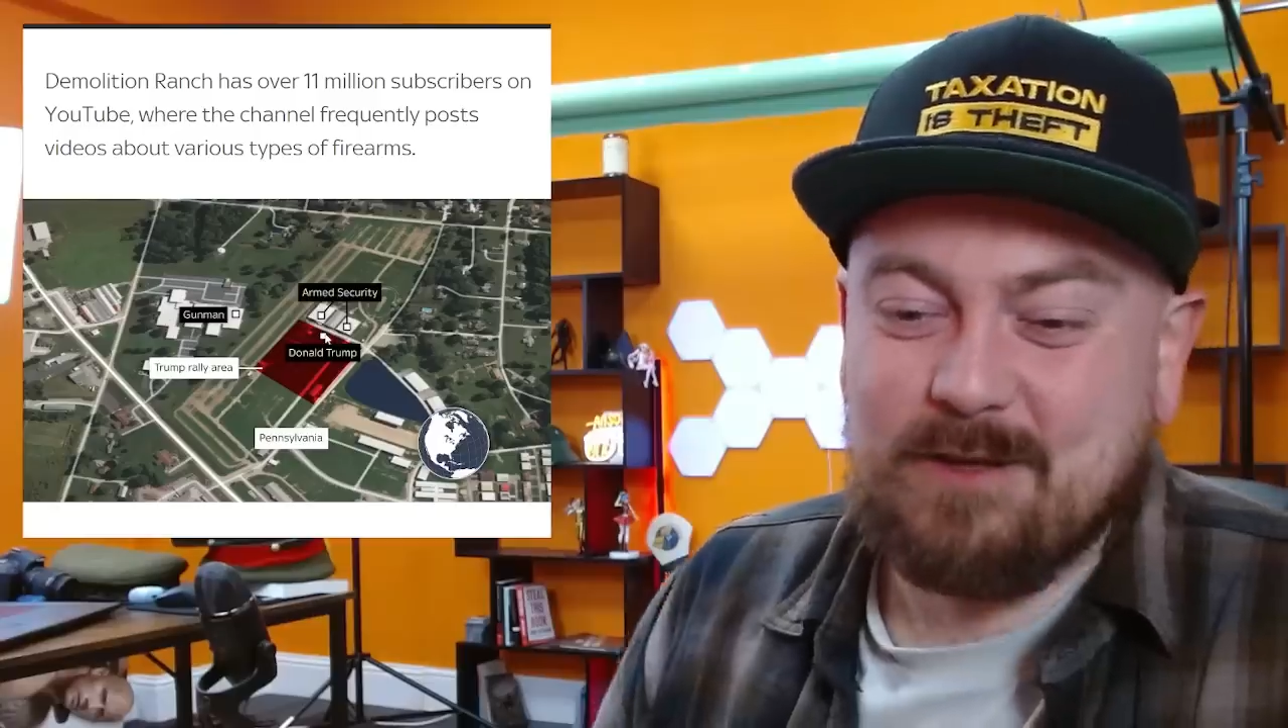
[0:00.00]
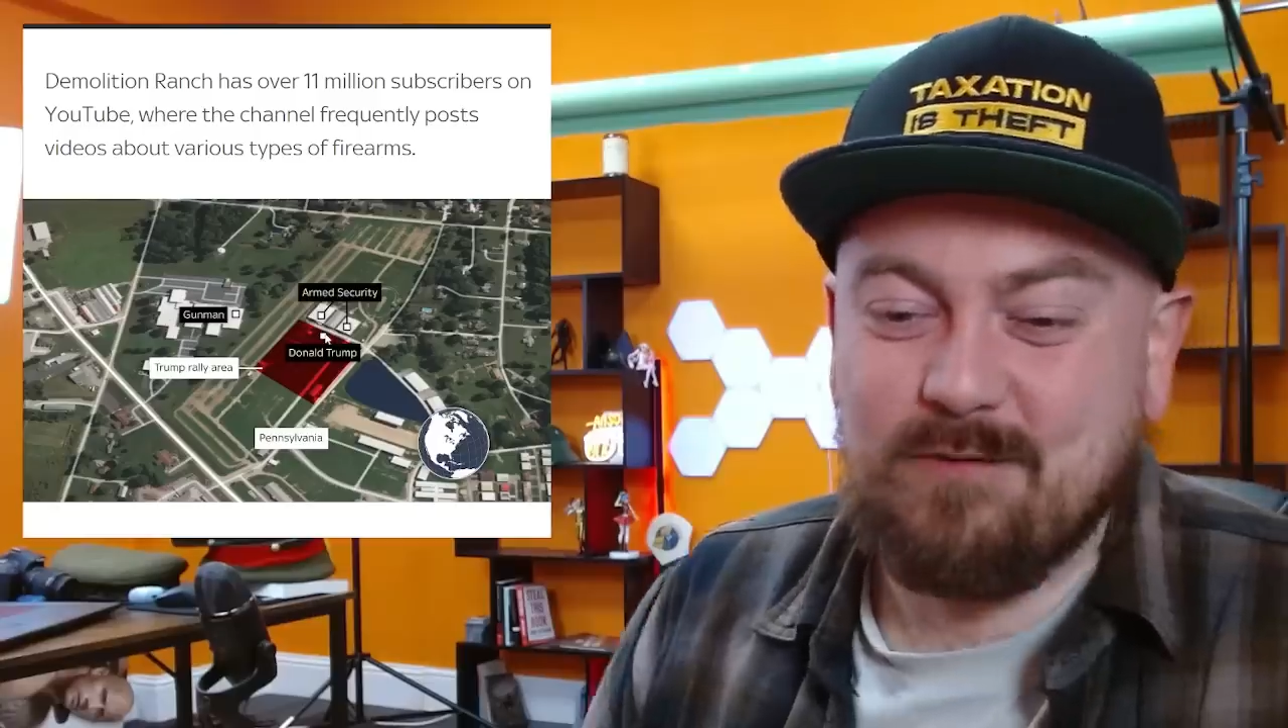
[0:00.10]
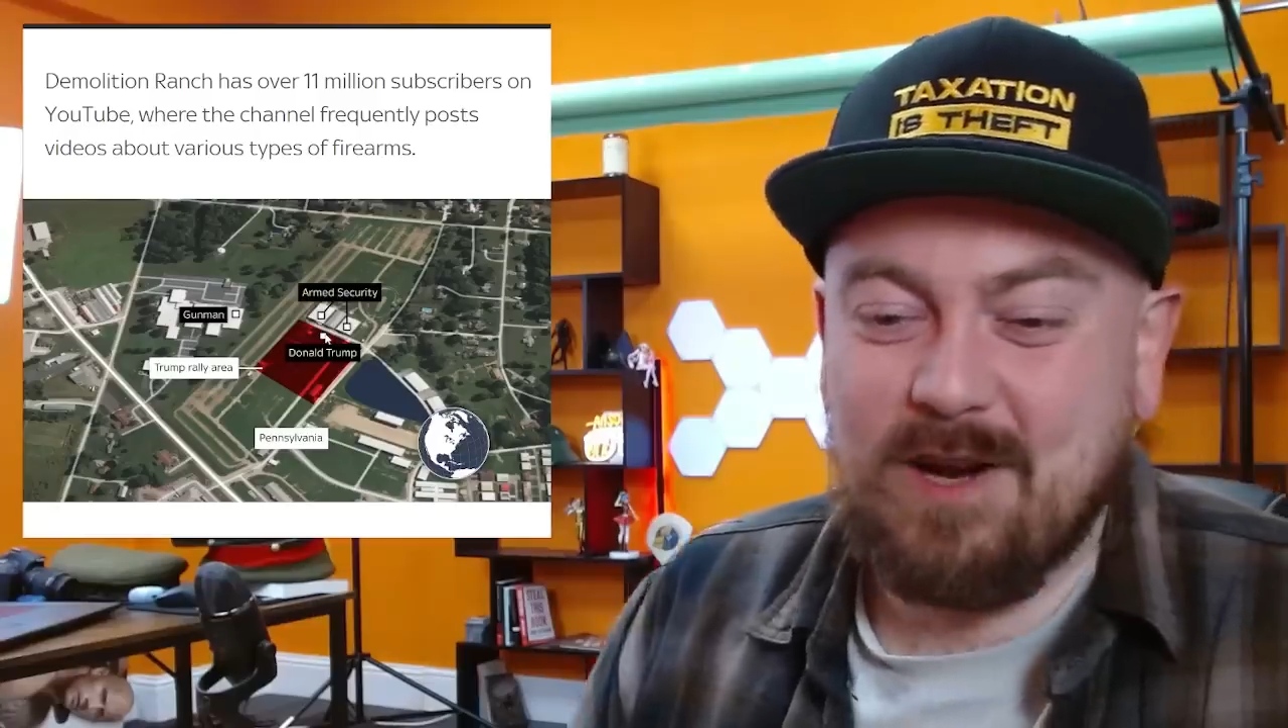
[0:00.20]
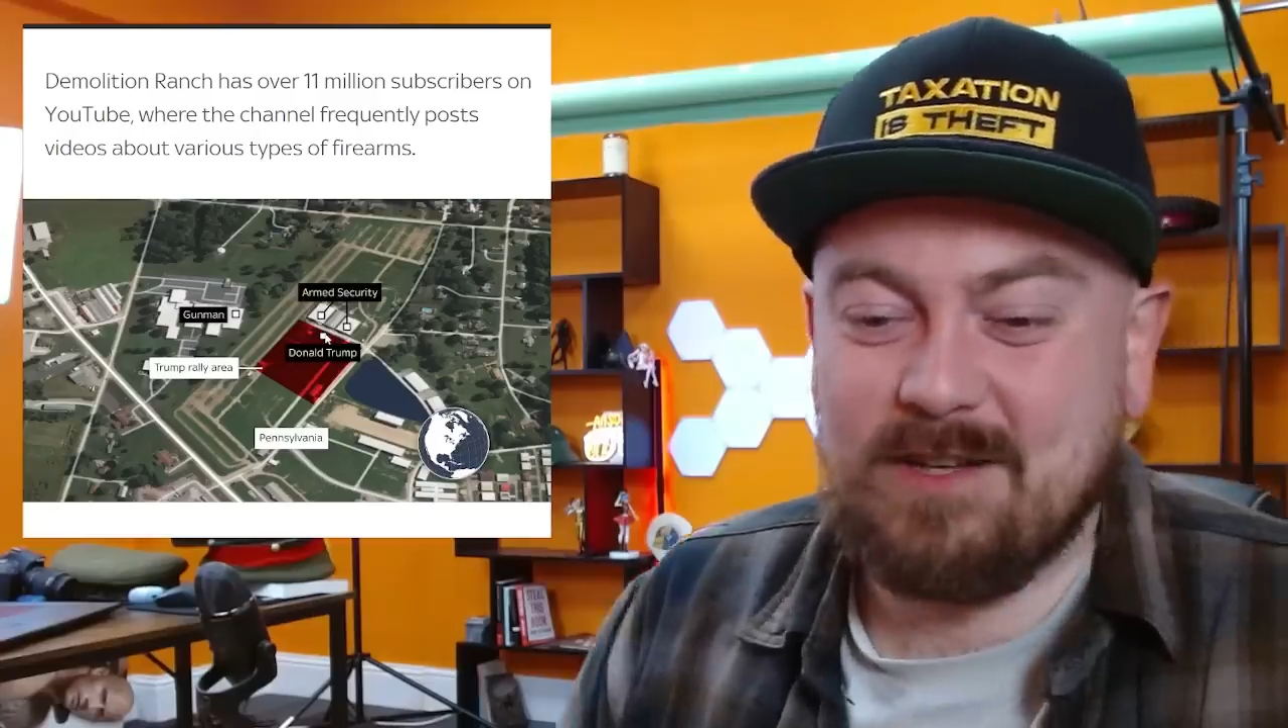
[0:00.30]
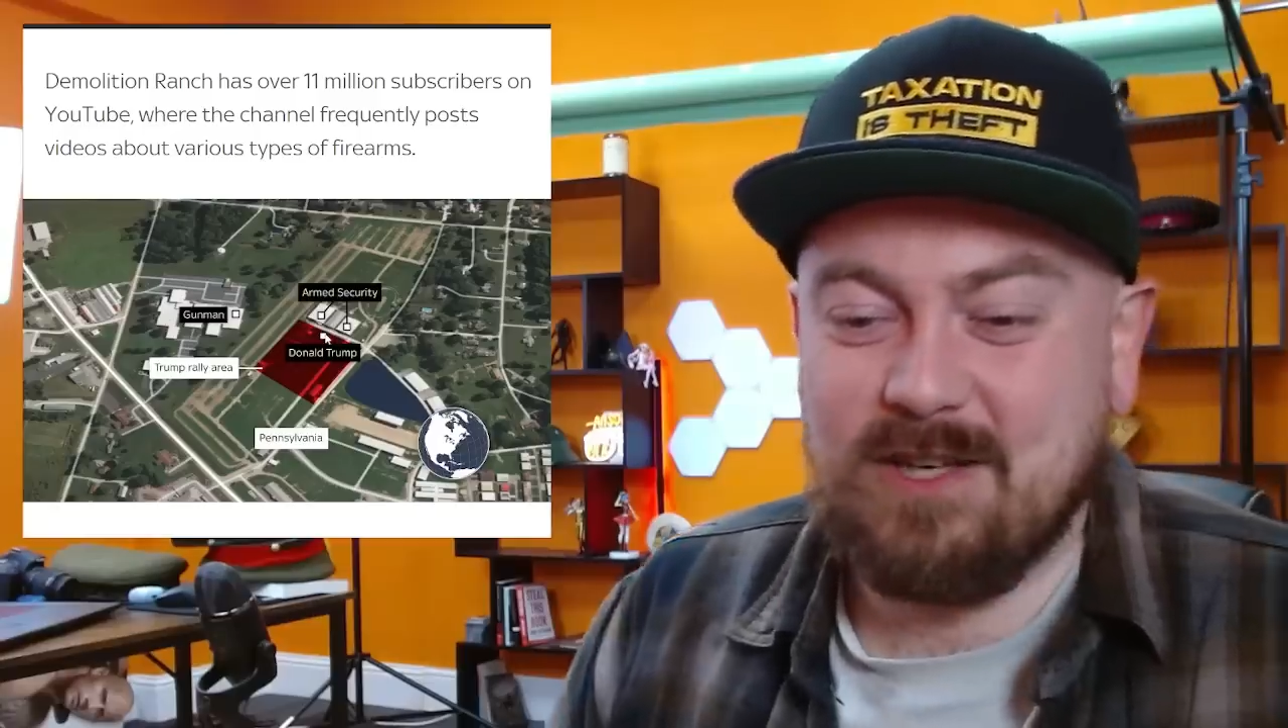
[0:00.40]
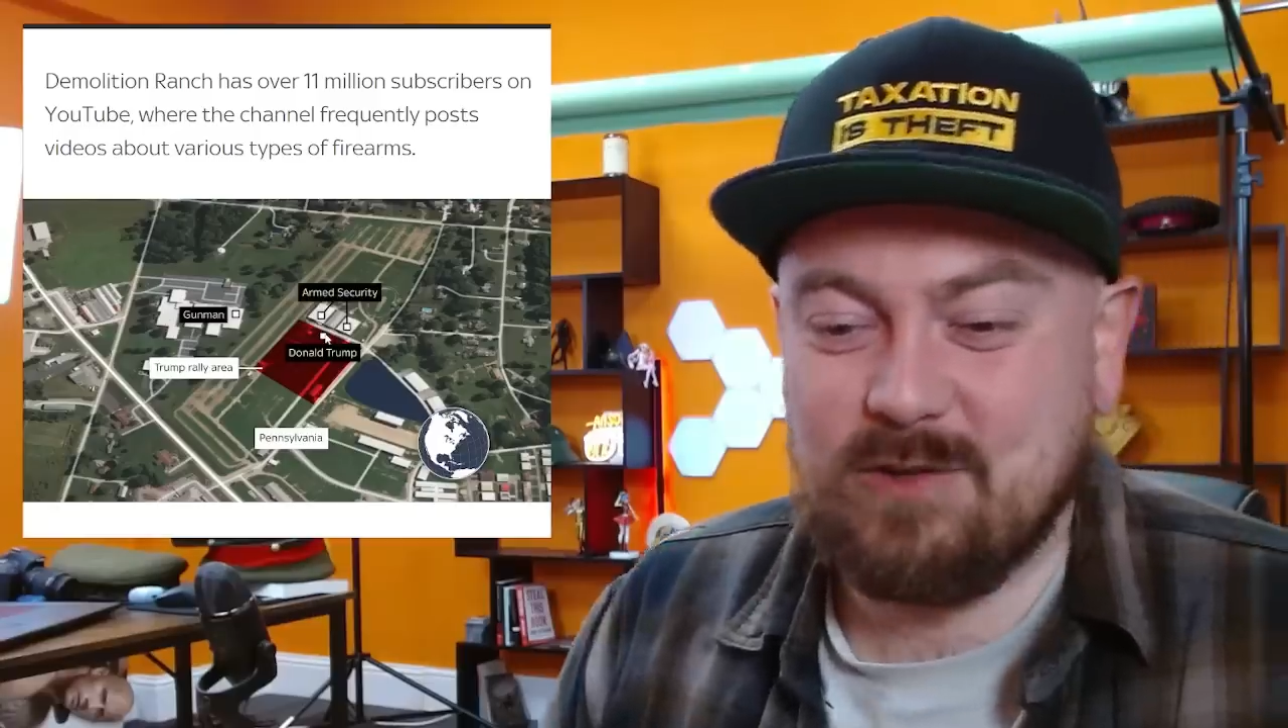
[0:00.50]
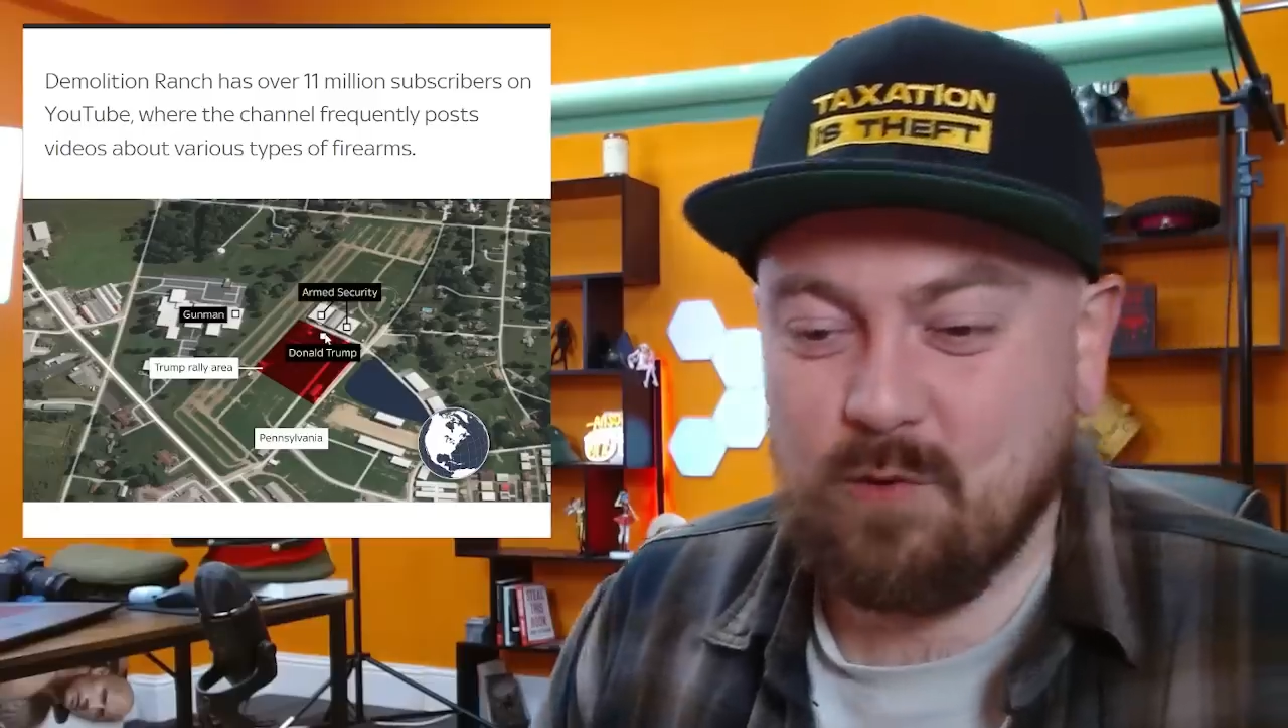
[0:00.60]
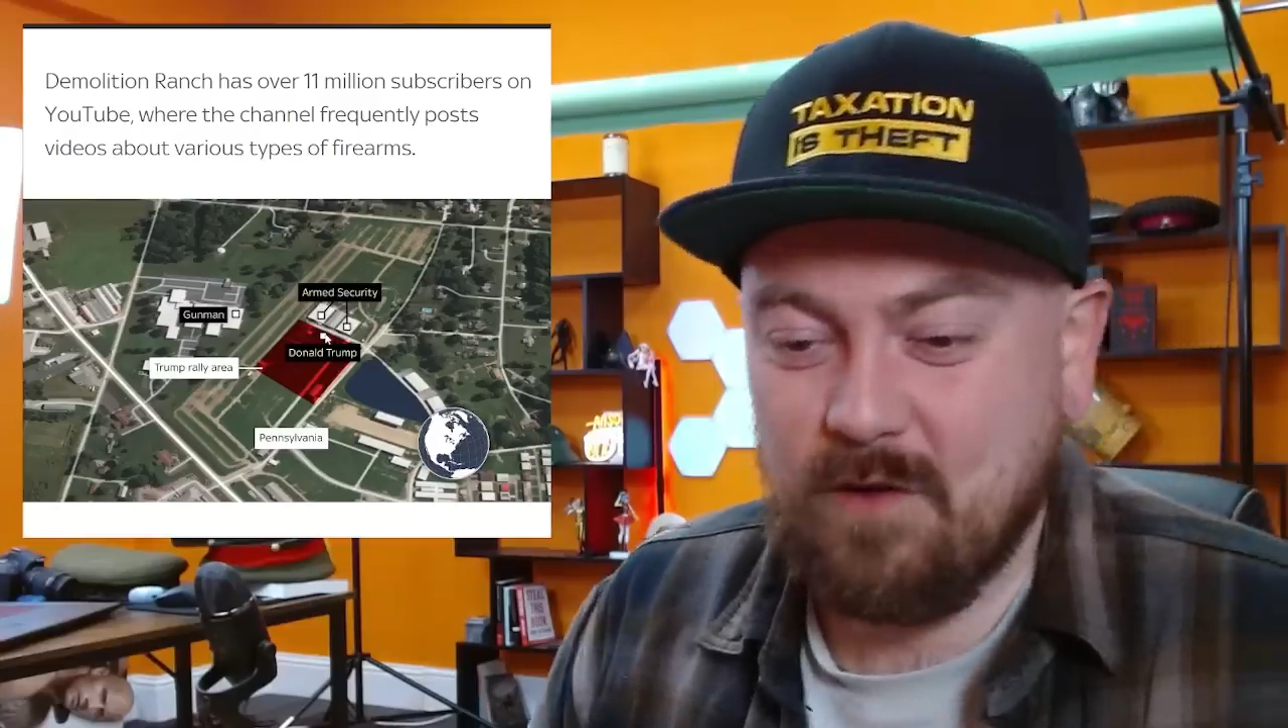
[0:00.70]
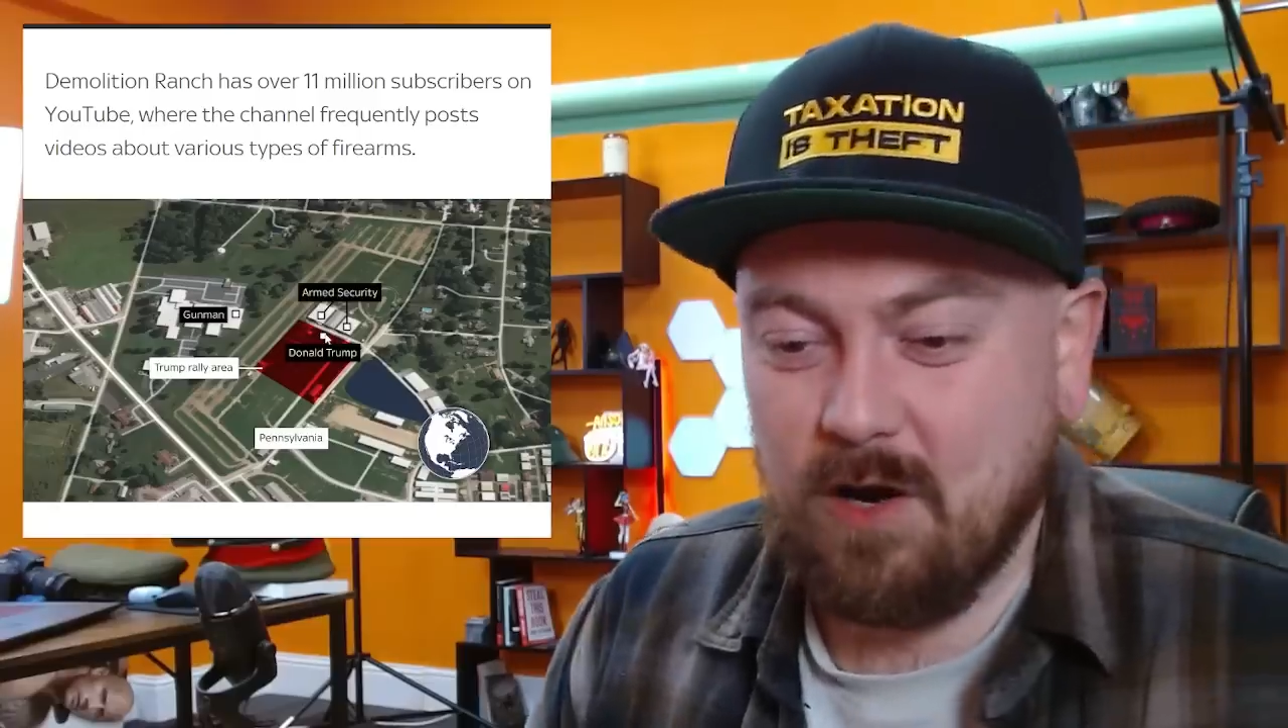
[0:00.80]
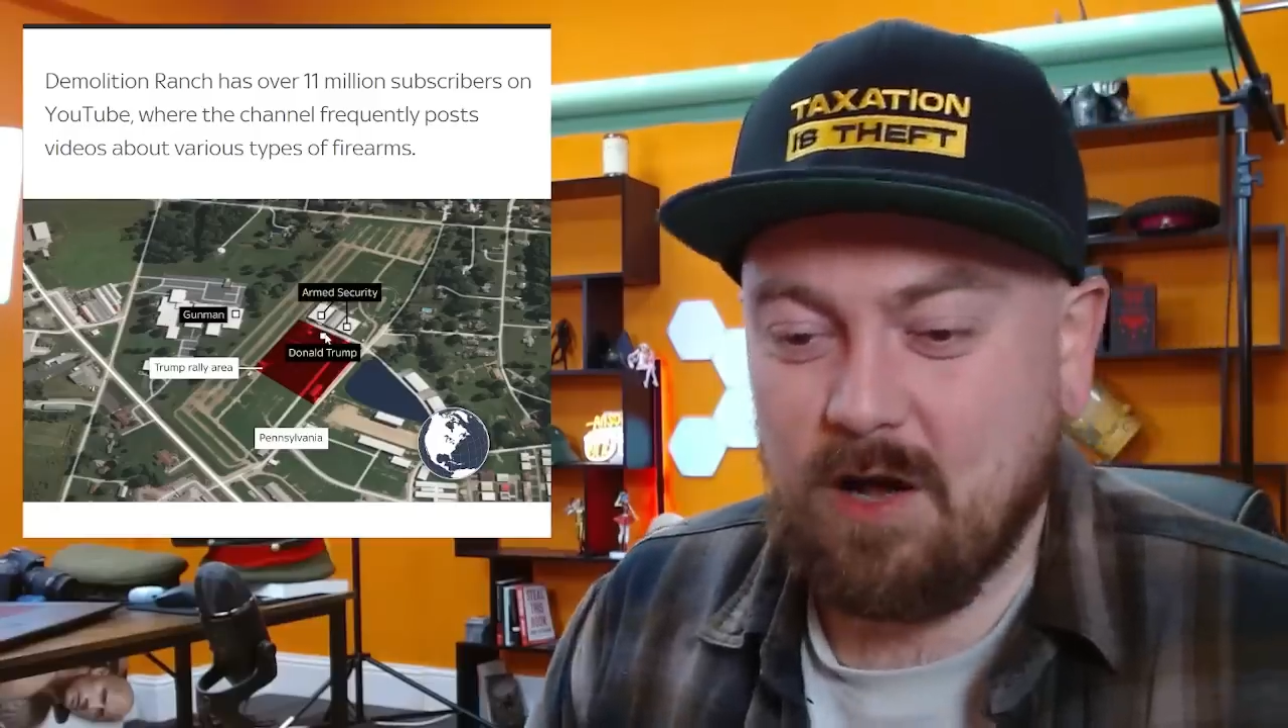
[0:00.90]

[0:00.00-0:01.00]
Ranch has over